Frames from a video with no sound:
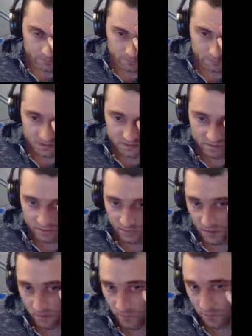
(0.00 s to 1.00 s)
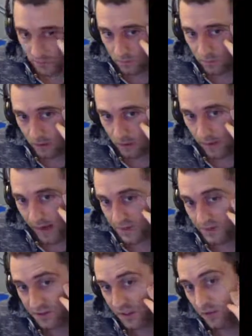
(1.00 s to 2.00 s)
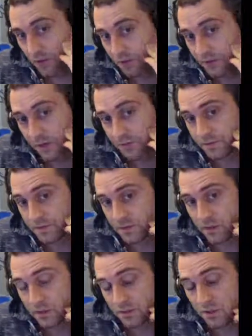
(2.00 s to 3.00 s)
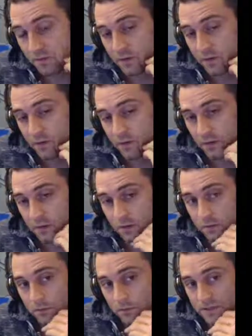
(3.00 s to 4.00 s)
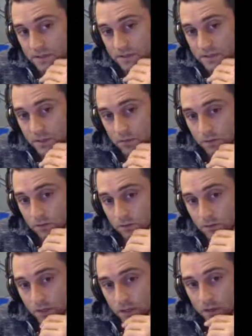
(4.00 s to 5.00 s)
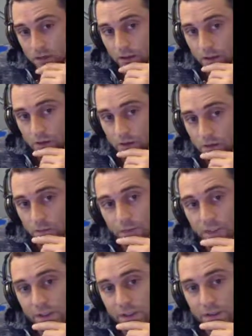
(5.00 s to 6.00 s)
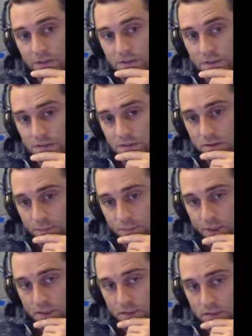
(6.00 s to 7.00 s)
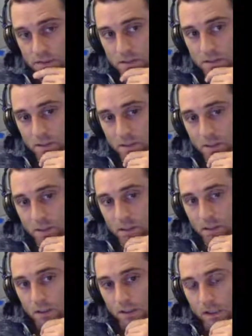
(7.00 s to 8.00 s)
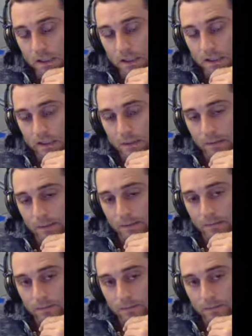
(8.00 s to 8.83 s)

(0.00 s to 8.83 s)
this is debatable. I actually like all three options. I like shoving as a steal. I like completing just because of the price. And